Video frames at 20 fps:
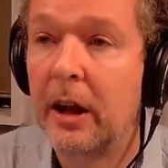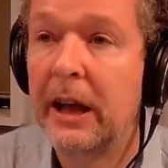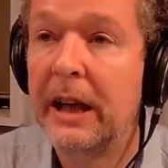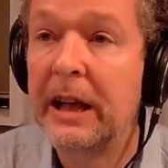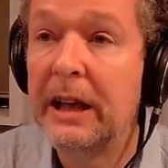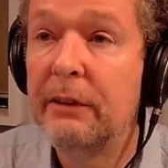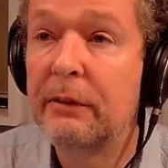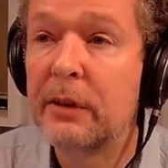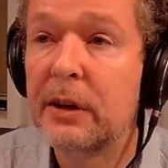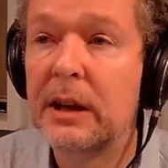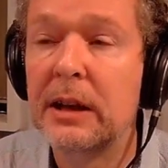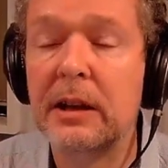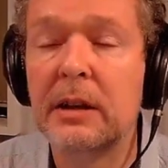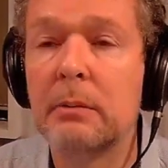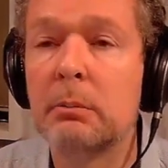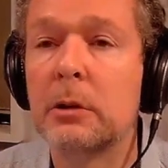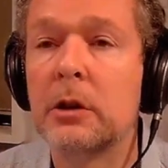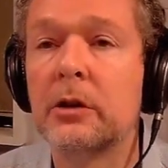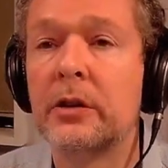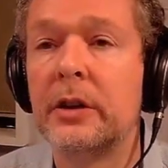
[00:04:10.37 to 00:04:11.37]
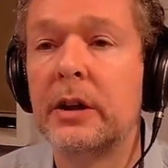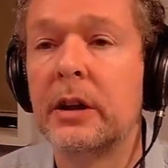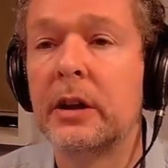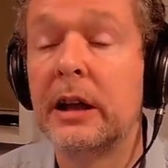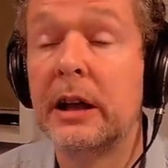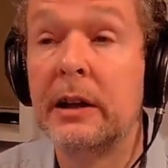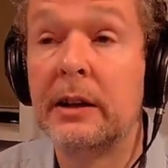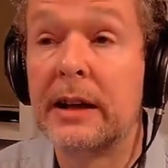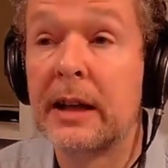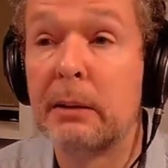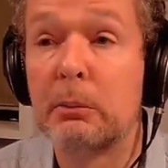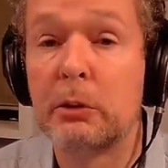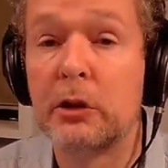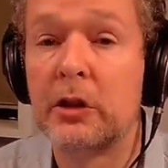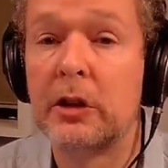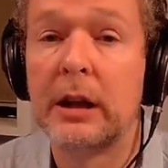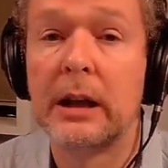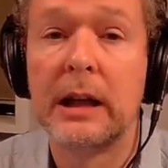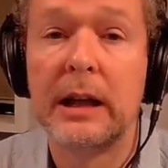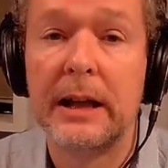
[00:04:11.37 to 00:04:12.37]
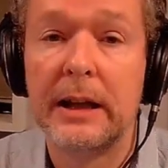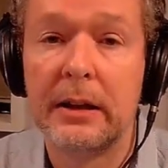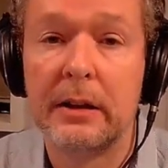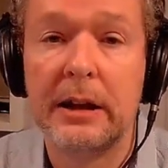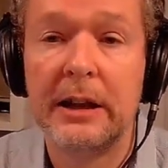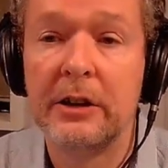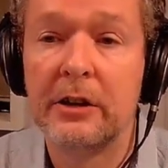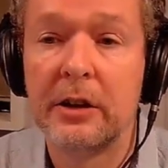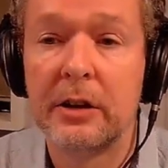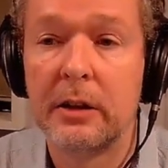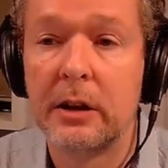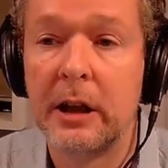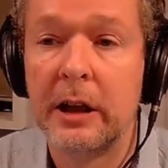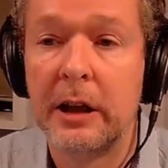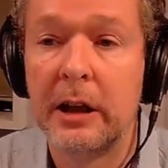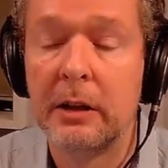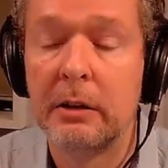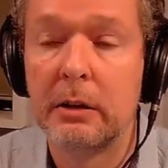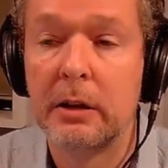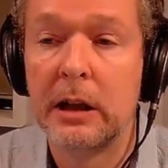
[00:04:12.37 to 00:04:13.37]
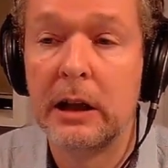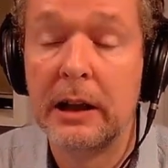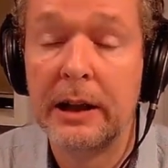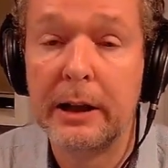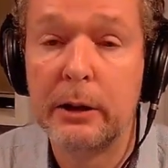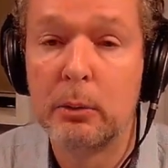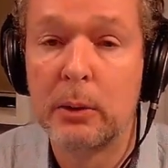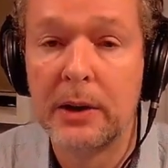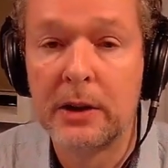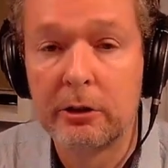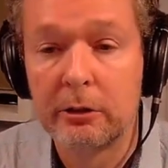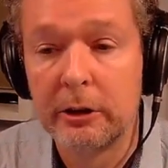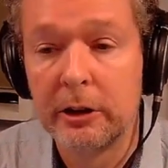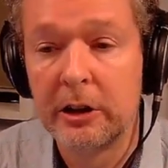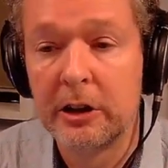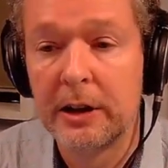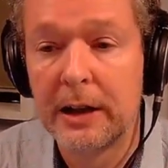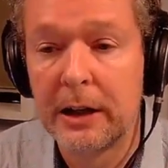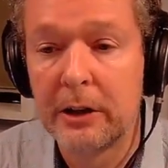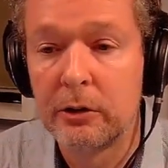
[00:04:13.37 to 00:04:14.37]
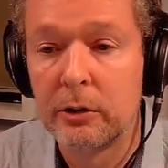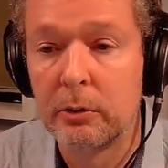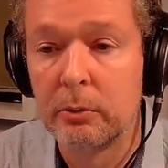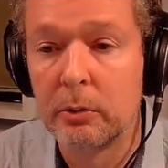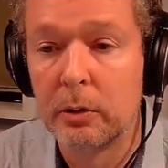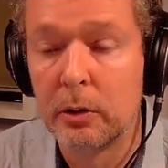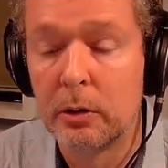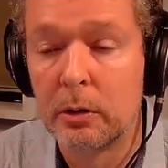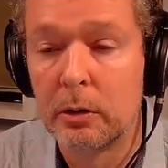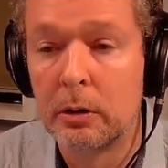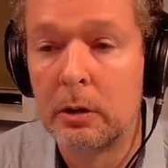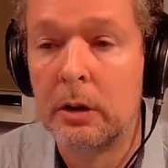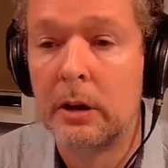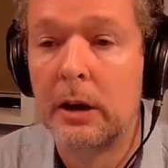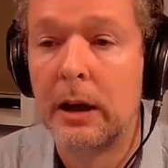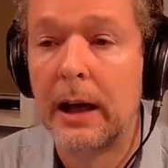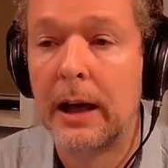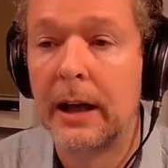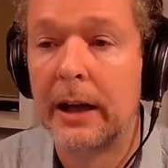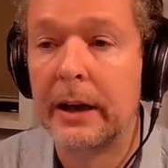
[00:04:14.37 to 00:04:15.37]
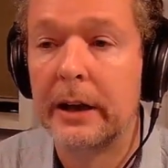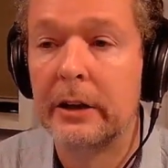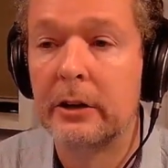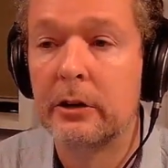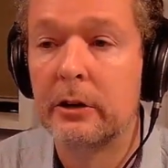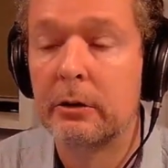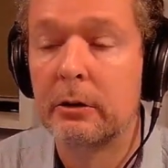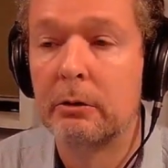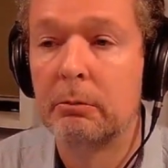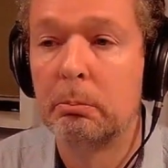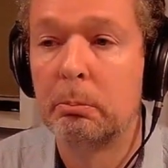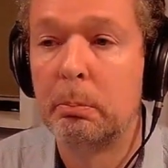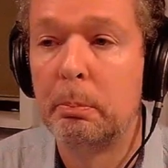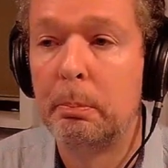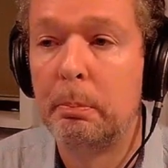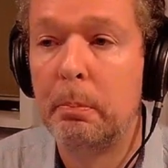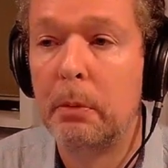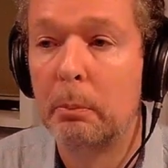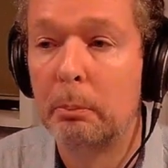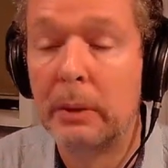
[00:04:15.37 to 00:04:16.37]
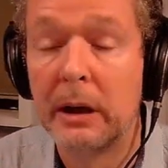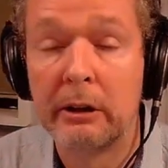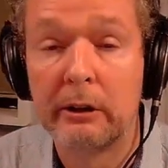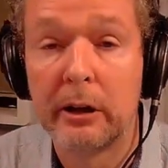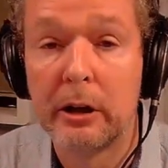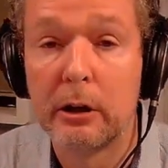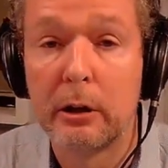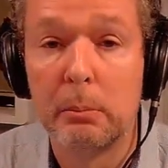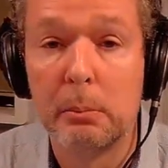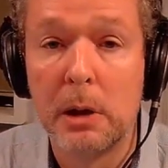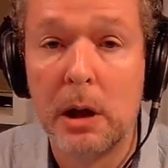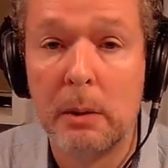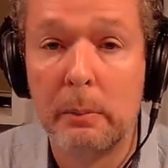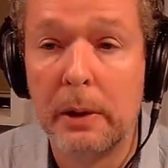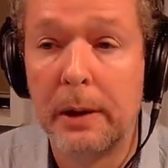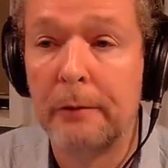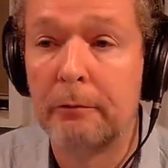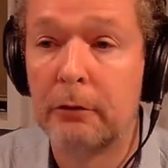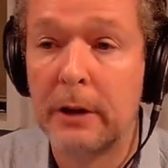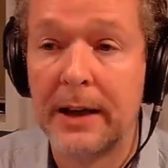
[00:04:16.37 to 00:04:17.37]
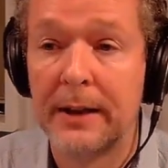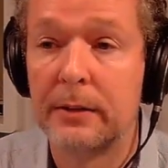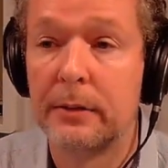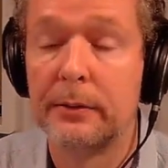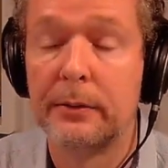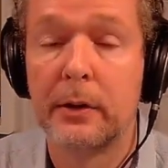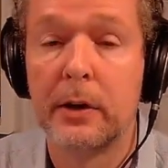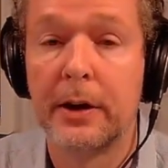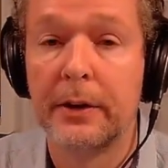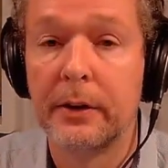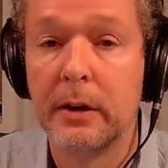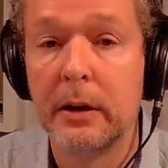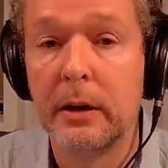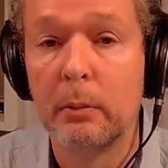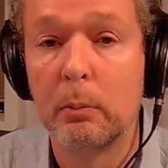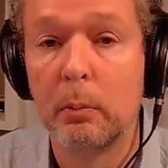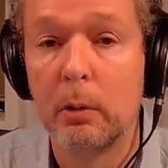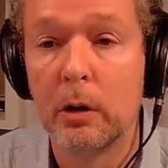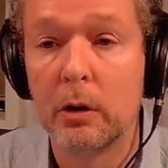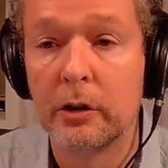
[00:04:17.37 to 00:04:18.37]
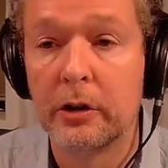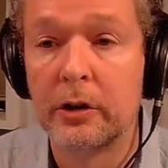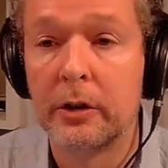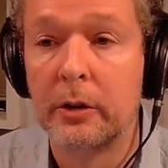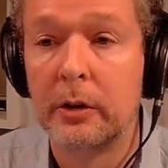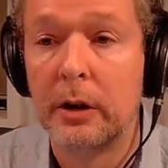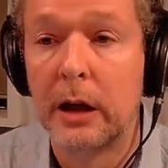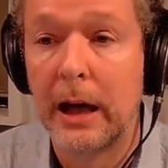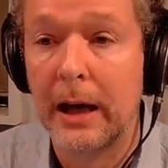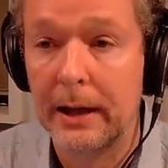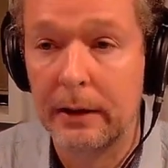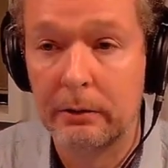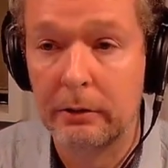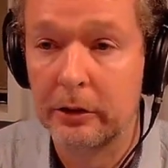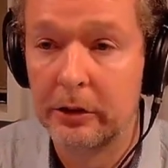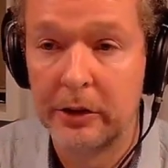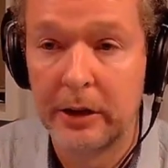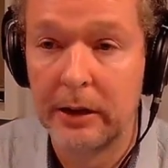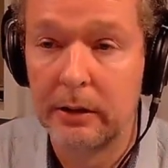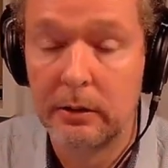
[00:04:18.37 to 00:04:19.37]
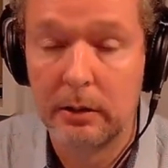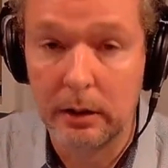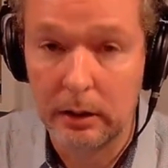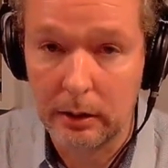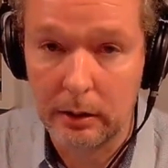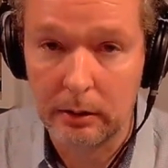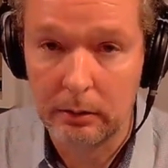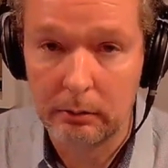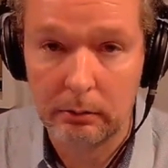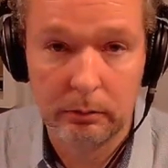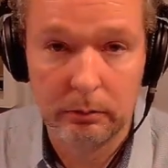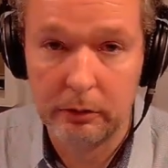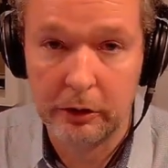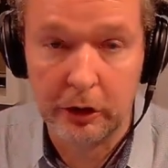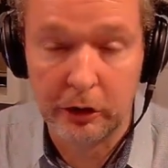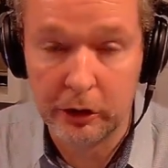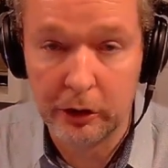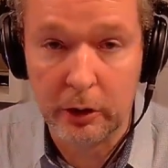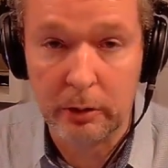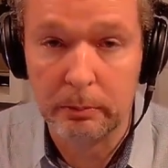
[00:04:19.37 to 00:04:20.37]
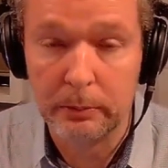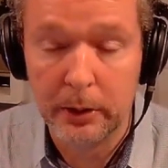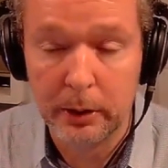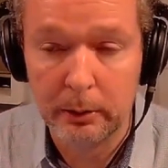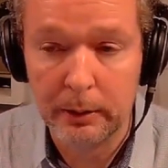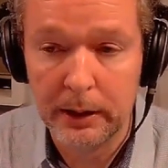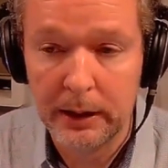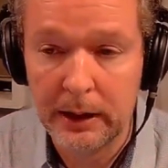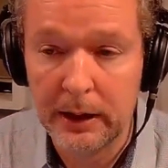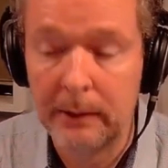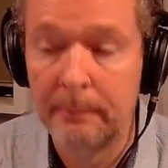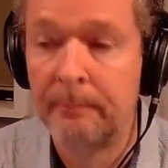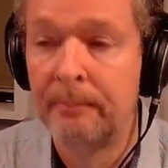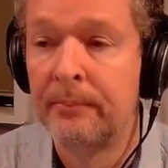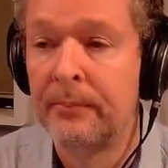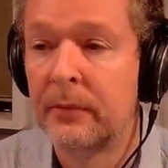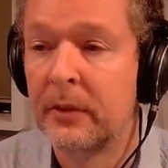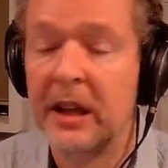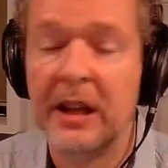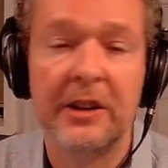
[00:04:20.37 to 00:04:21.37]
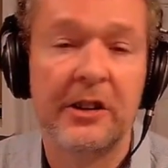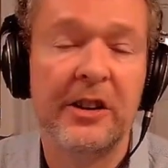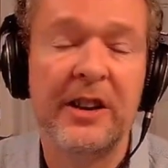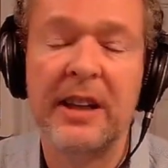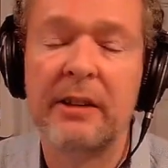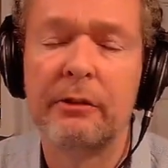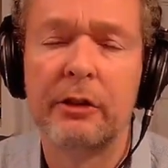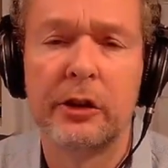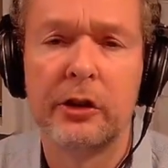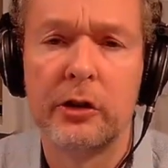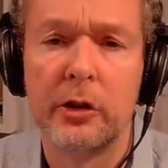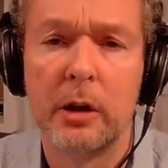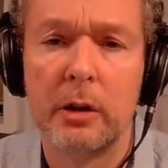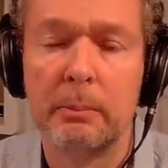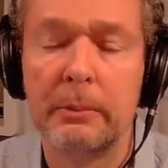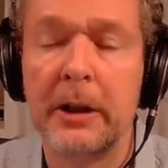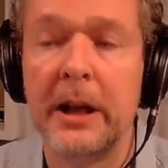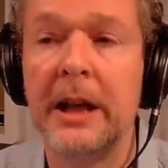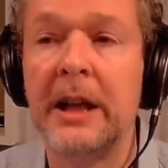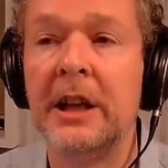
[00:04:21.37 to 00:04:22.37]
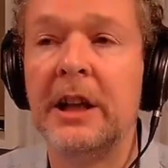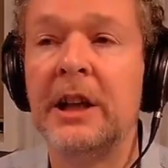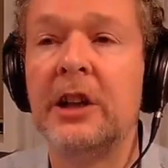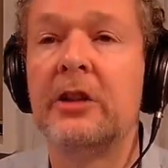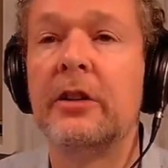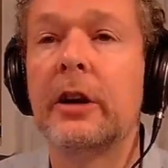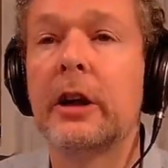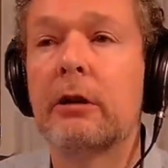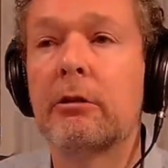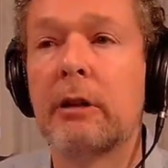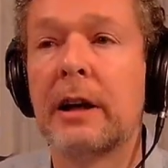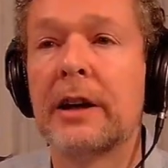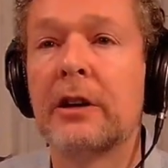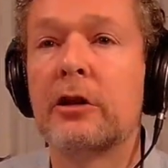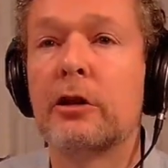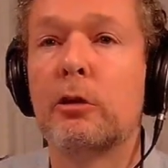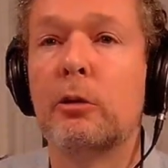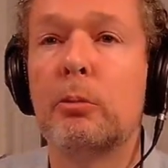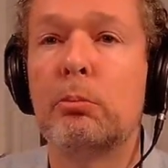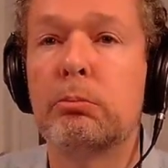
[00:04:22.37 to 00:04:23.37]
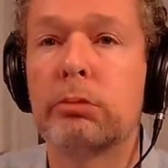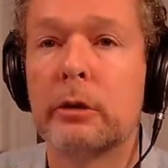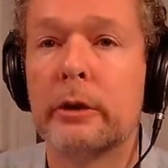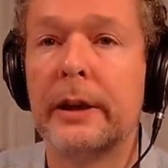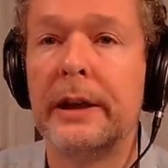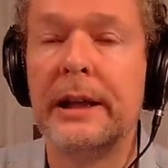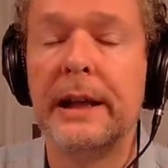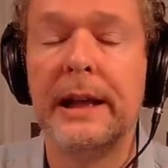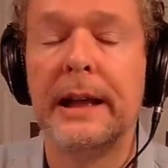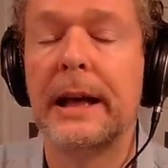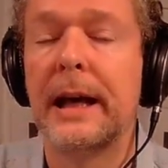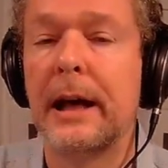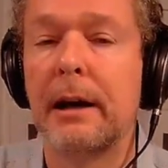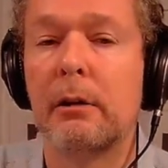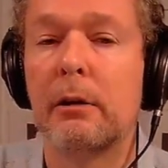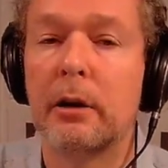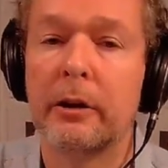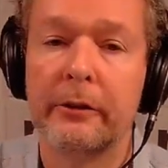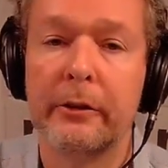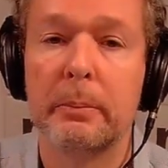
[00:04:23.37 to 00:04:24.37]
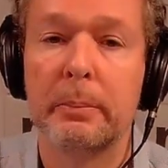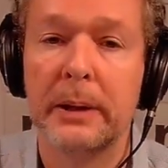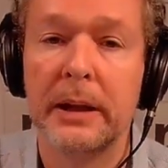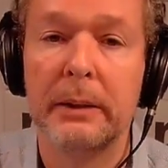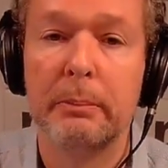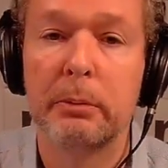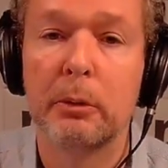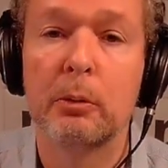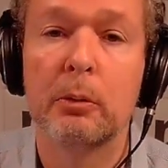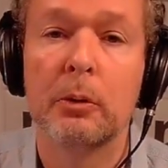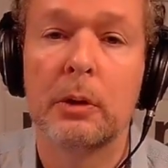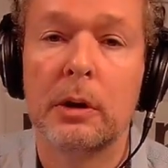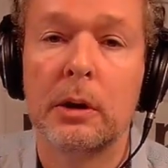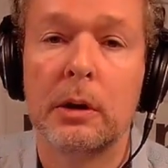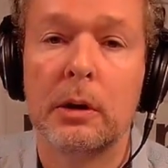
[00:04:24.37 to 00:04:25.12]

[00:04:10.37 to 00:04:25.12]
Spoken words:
Even in the modern, that was declared illegal under international law, and Barack Obama ratified that it was and said that to stop doing it. It's never stopped. It is the gradual breeding out of a people,